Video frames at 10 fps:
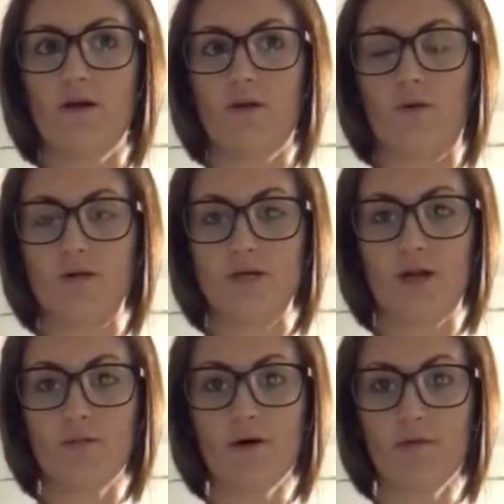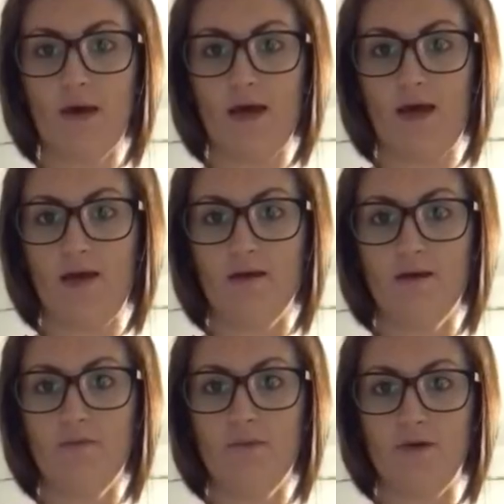Guantanamo Bay
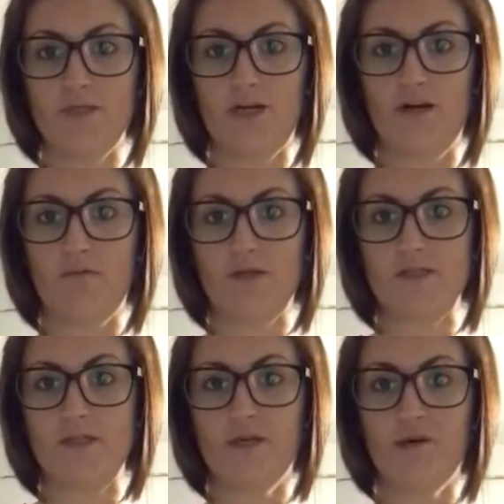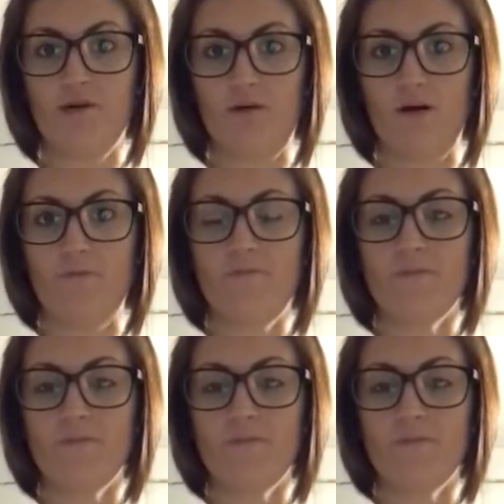military prison in Cuba